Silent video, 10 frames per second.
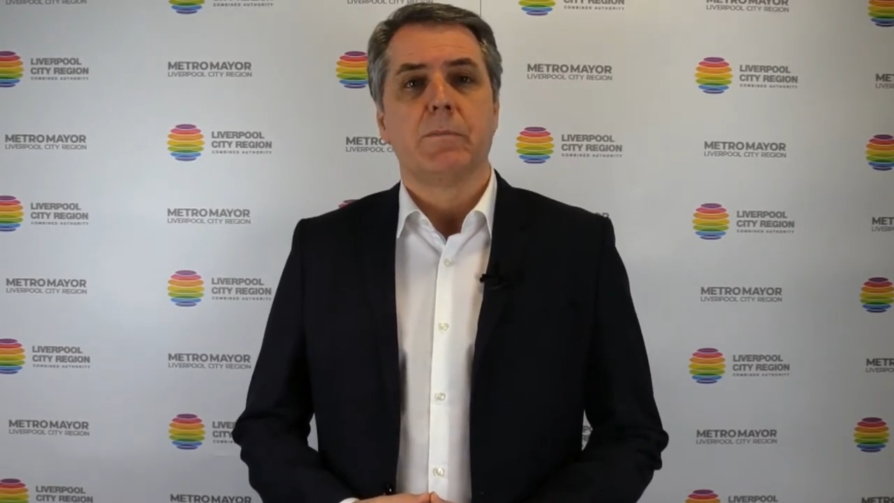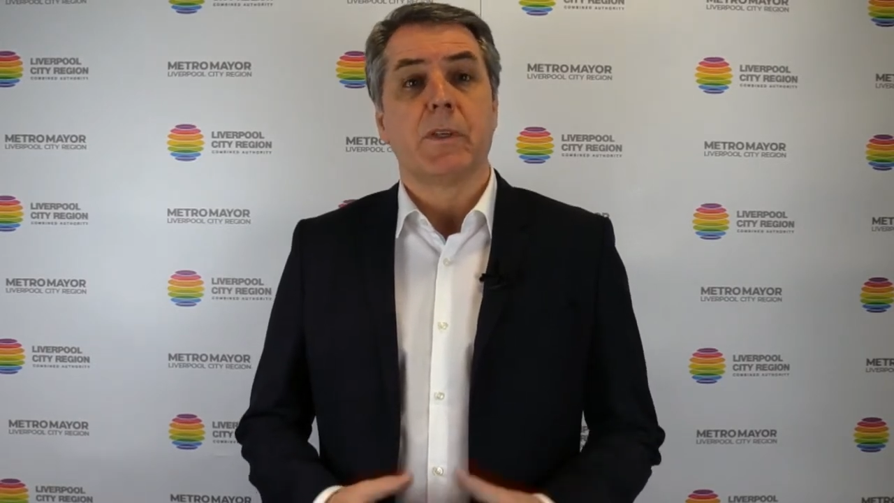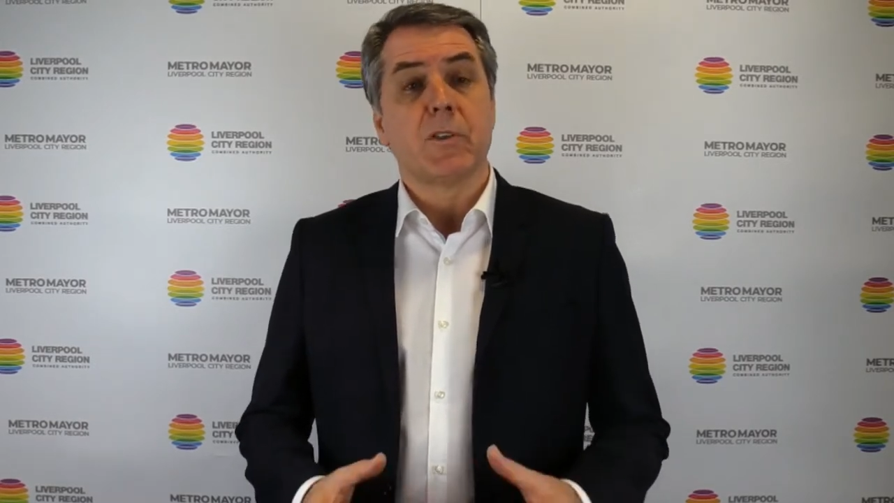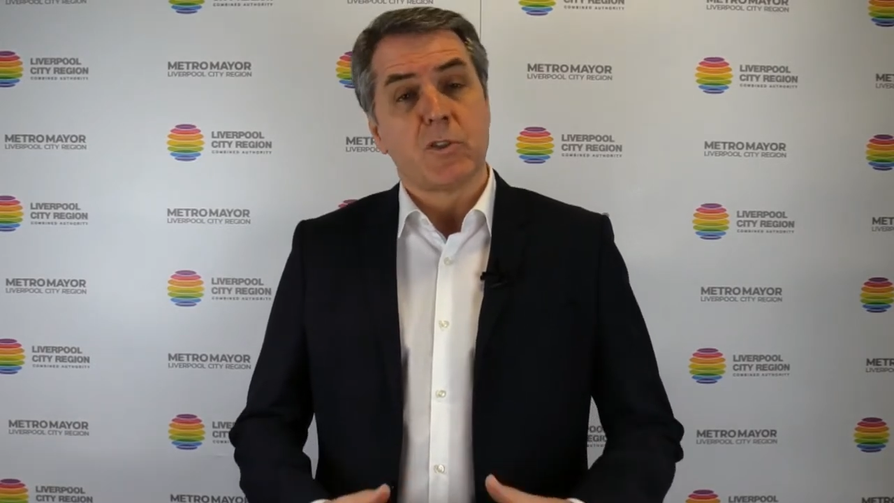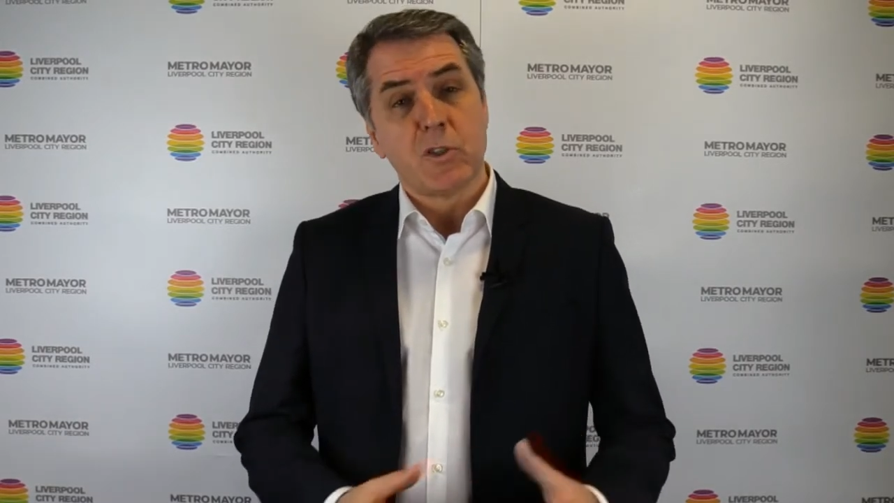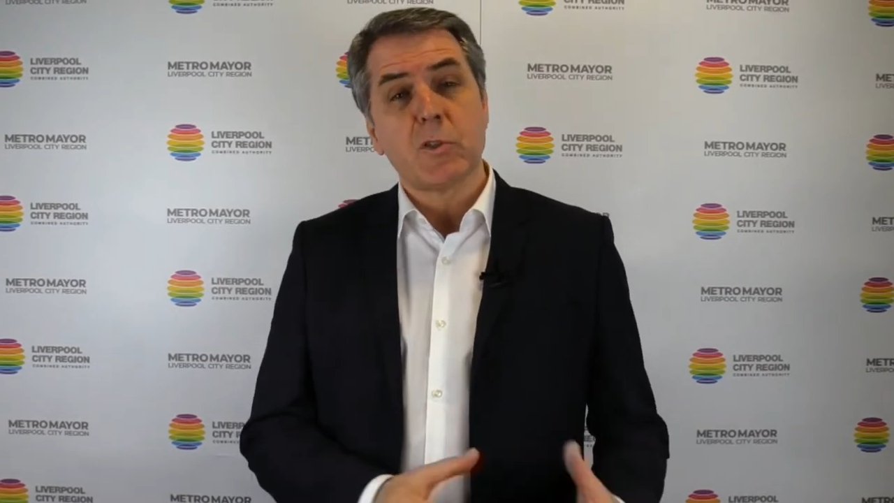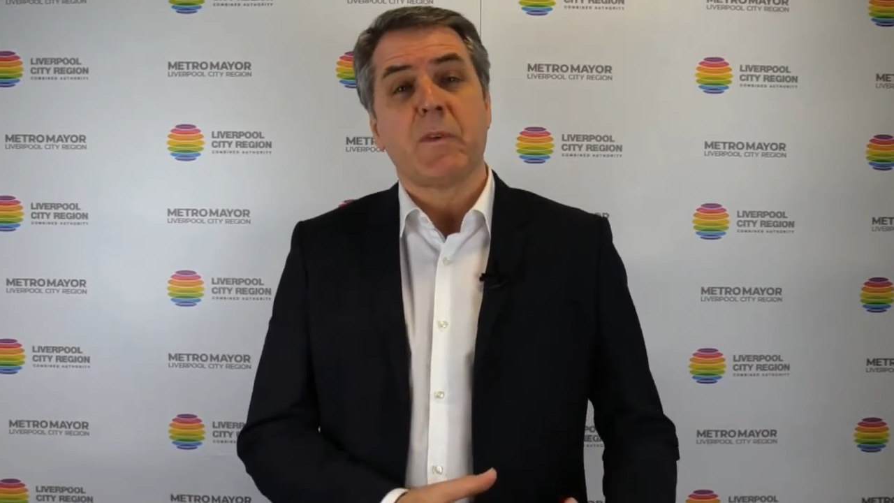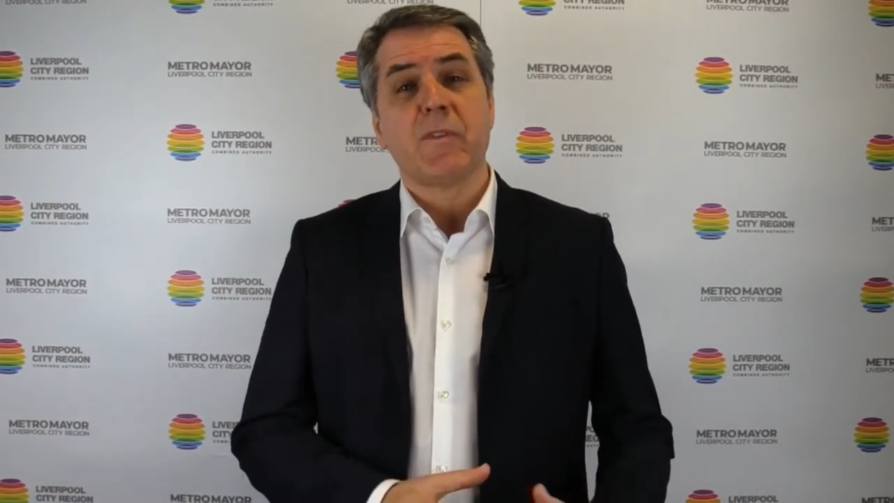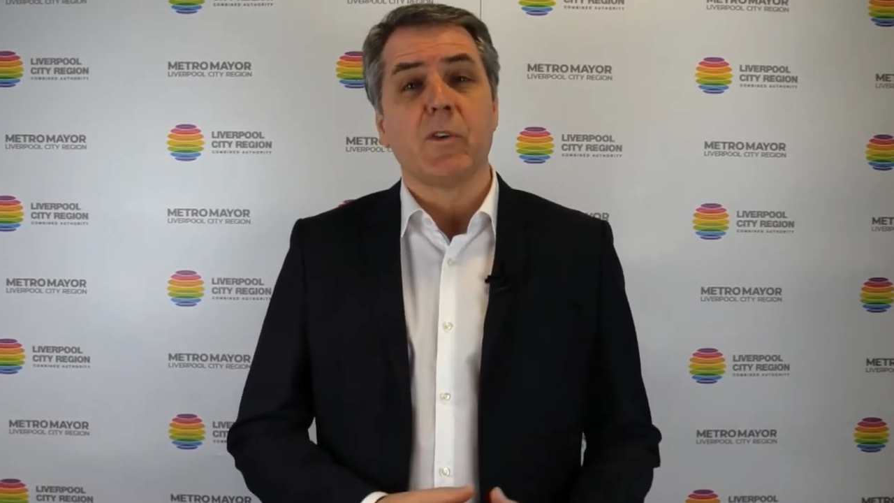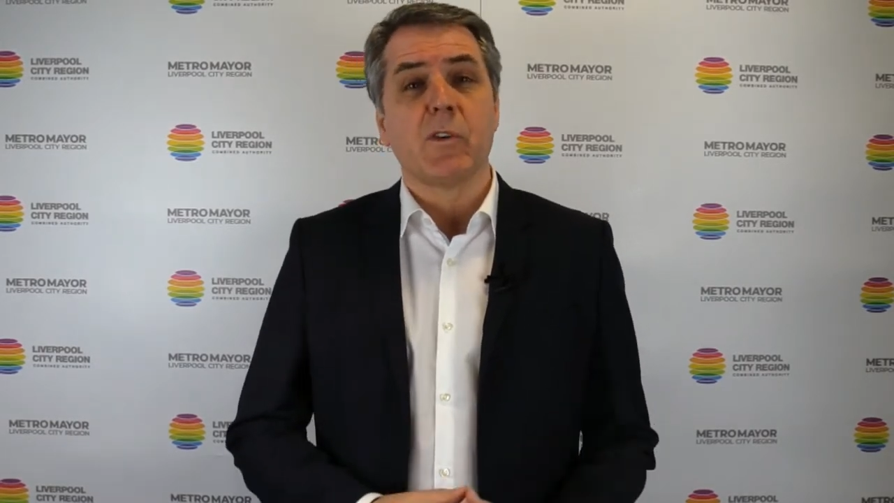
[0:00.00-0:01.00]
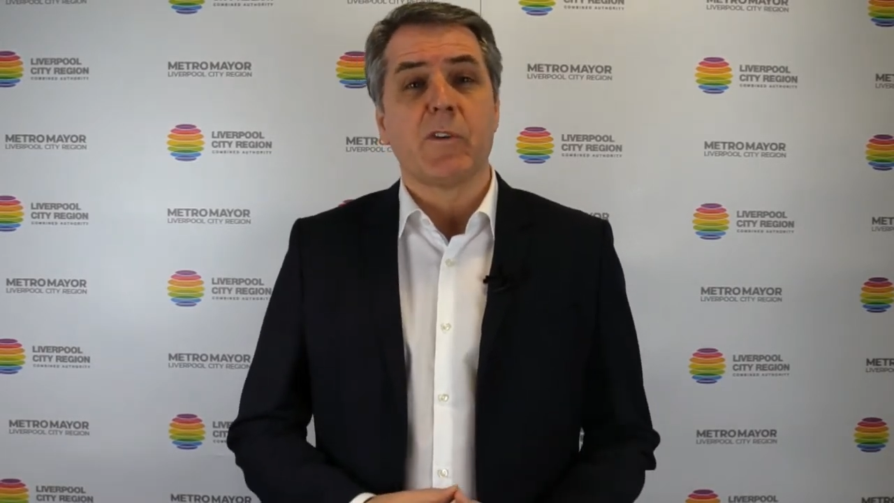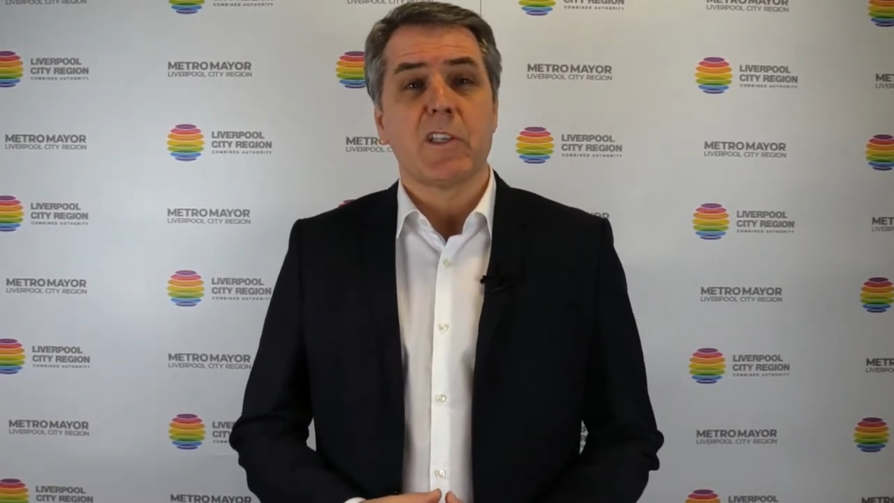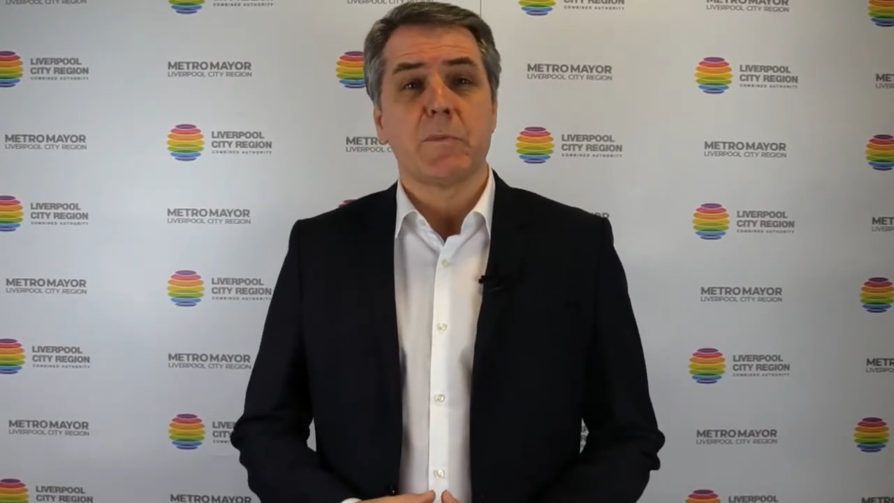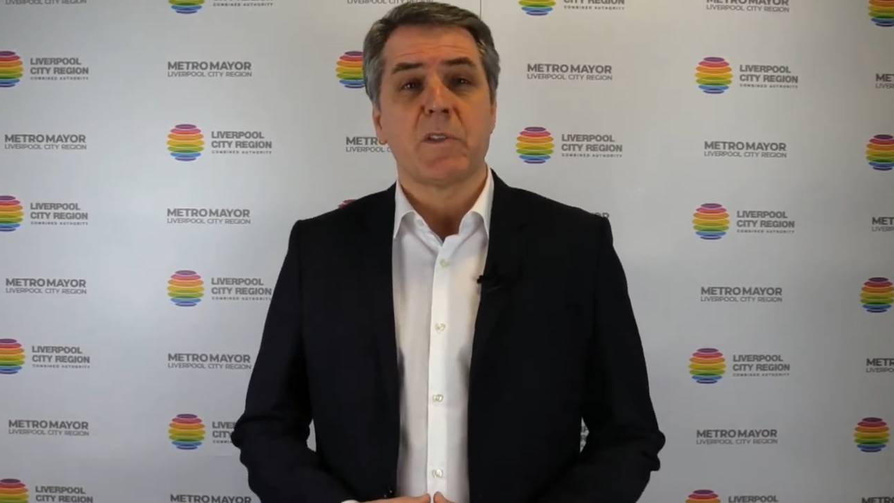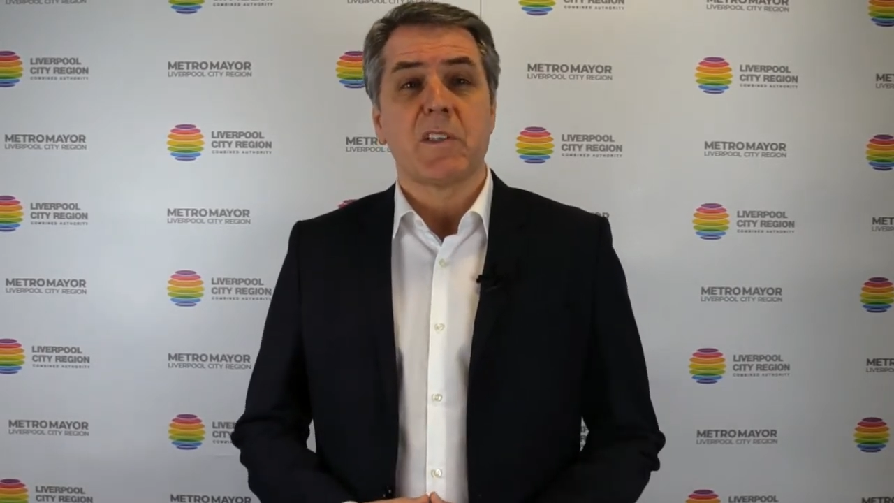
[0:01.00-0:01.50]
because just before
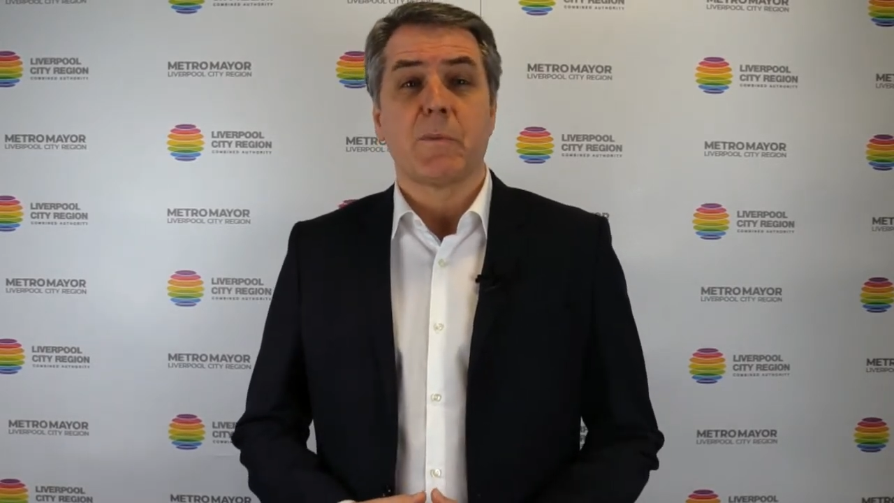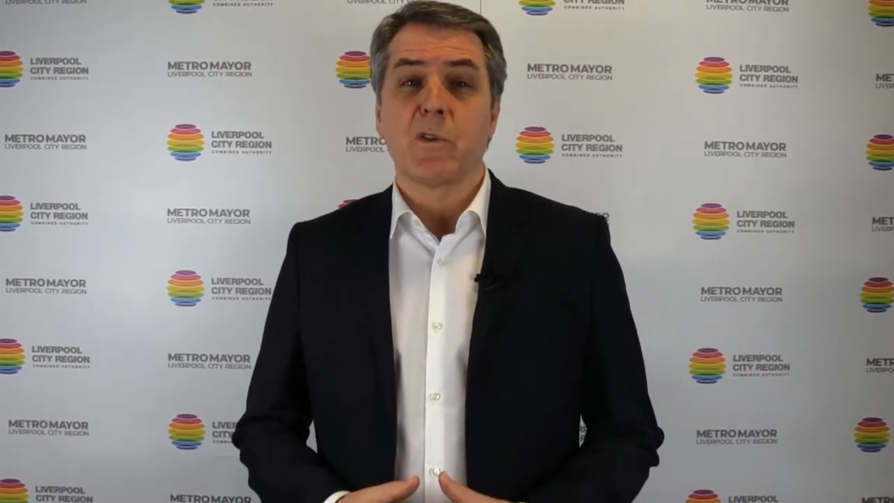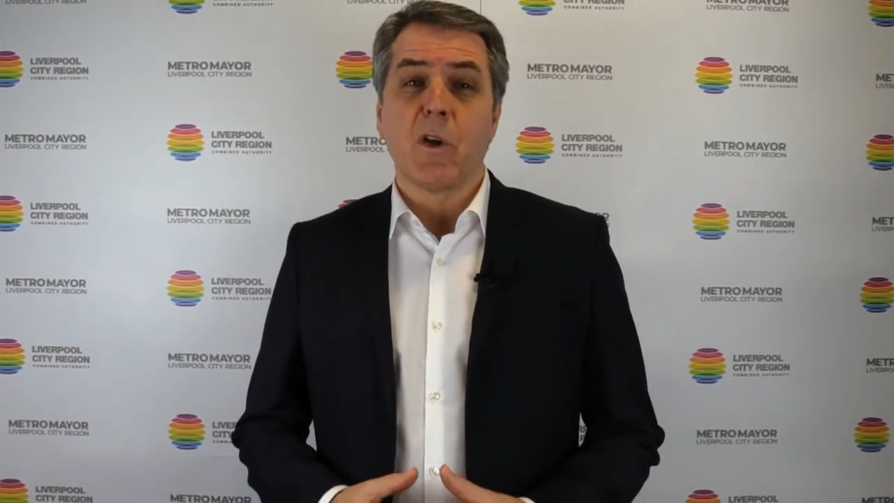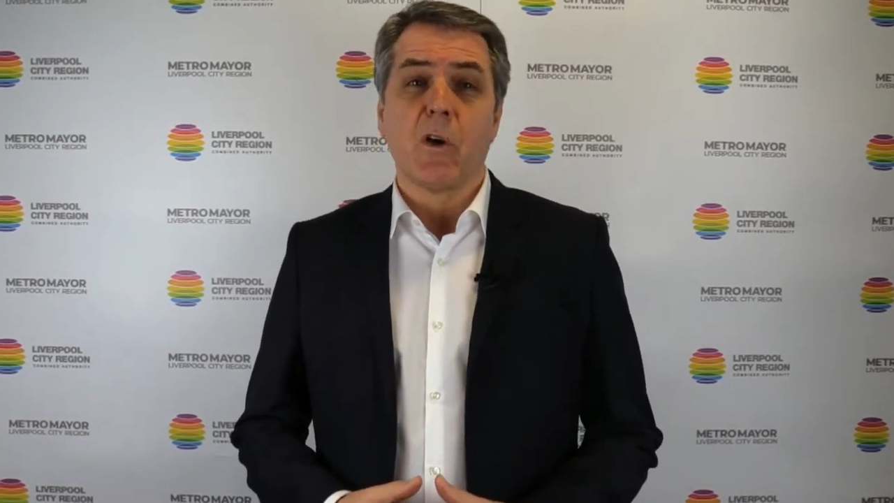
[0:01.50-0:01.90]
Christmas I was